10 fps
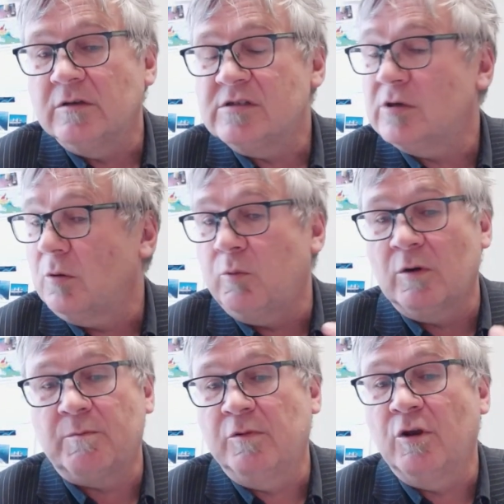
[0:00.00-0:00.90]
So it
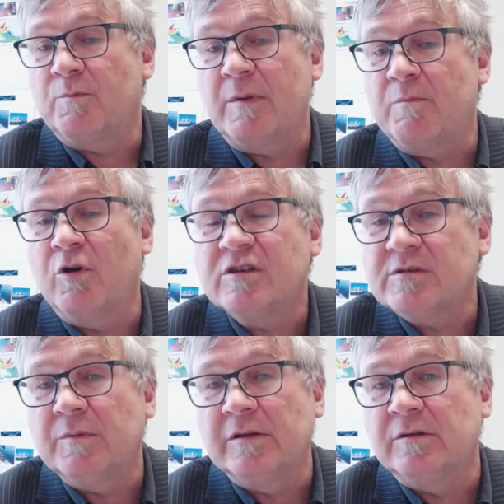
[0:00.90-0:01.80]
would not be
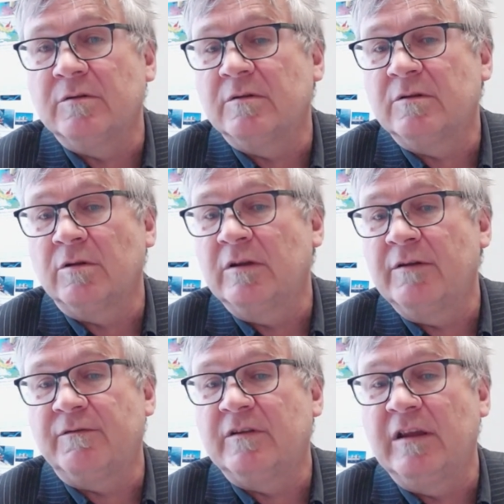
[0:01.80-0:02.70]
possible to
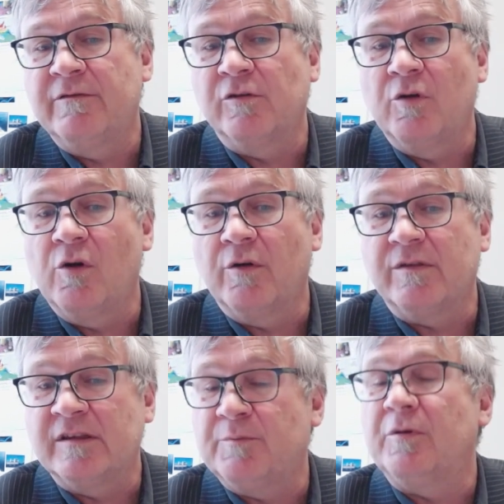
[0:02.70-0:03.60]
live on
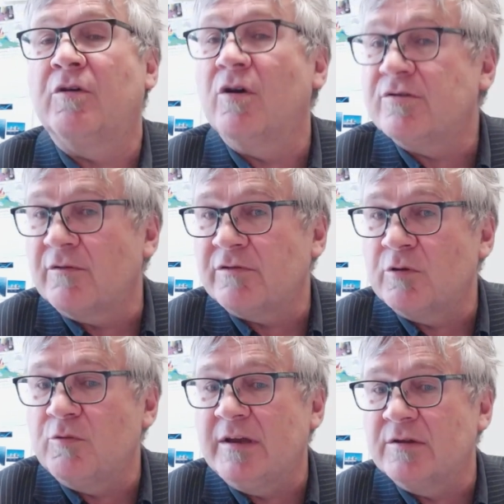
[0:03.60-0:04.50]
Earth. It's because of
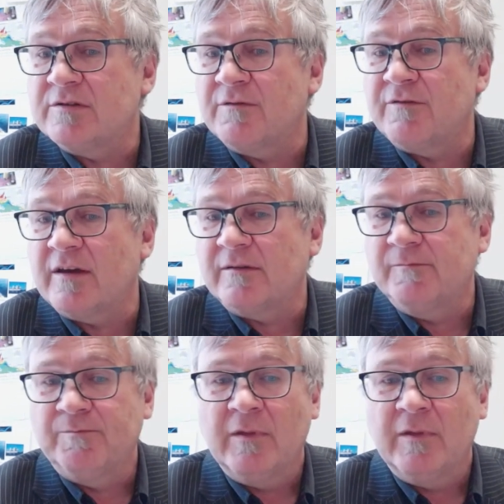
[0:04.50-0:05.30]
the greenhouse effect.